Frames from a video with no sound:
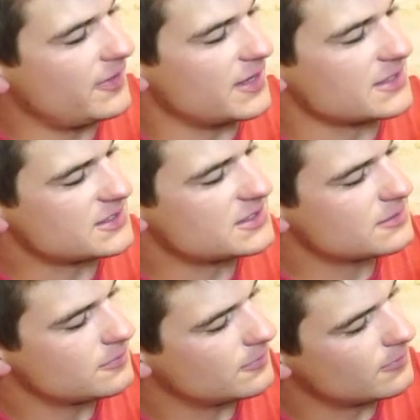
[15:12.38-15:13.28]

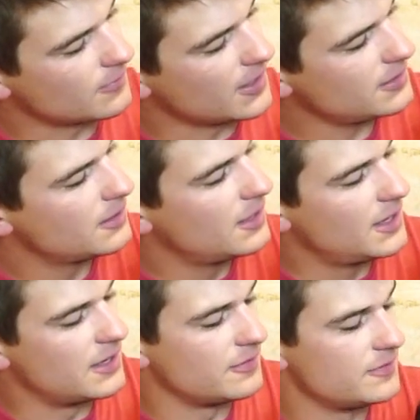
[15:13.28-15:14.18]
this, right?
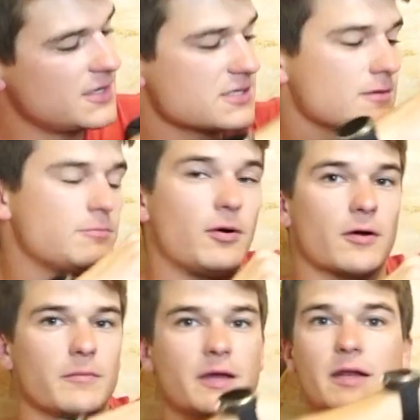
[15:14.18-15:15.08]
And in this
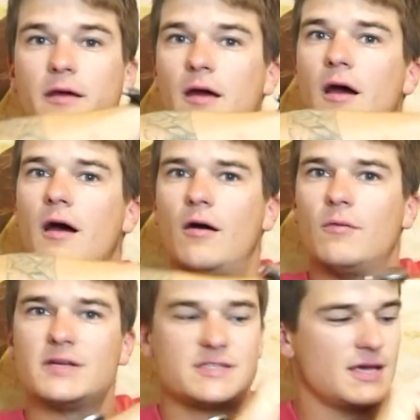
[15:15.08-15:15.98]
compartment,
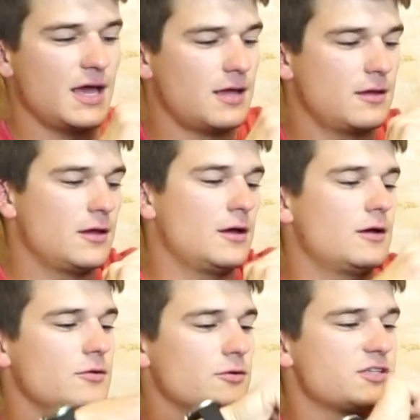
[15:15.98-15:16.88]
what's that?
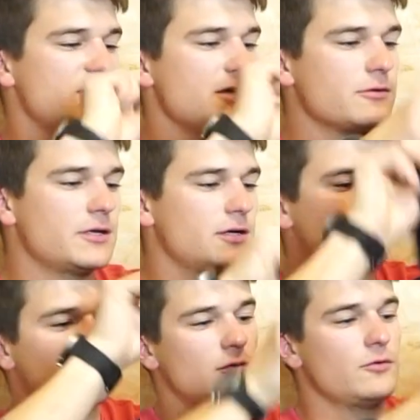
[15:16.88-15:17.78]
A little secret,
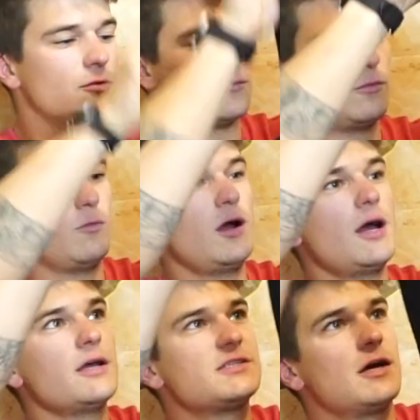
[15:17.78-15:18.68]
little
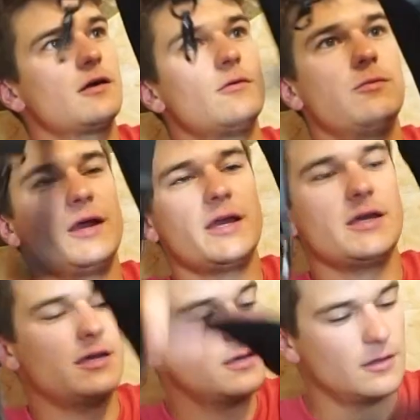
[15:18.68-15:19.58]
tuck
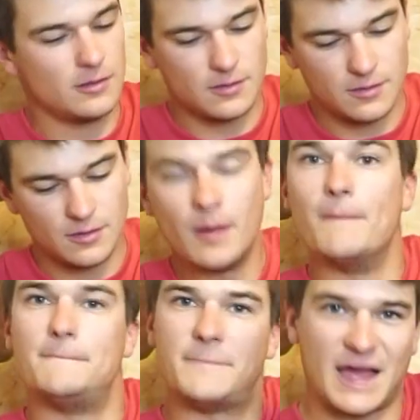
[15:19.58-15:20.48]
away
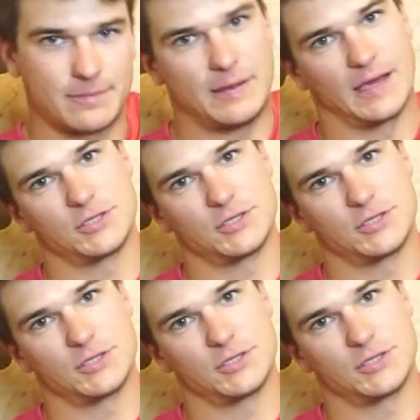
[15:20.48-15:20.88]
backpack